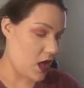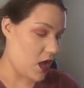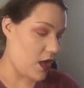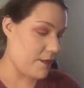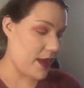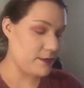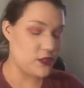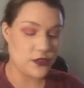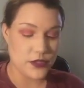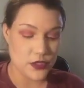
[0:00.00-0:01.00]
I'm
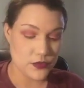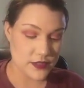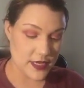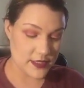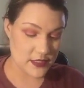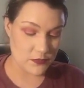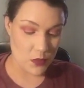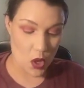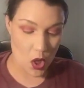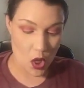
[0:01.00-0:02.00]
just going to use a
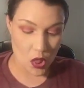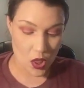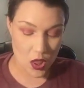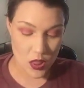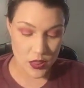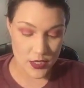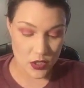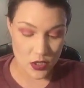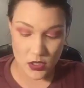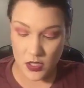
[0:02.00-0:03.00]
small
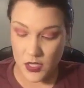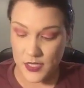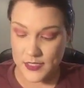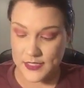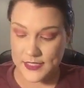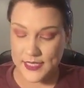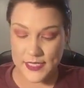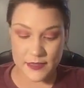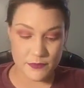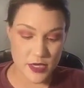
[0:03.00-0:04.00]
little detailing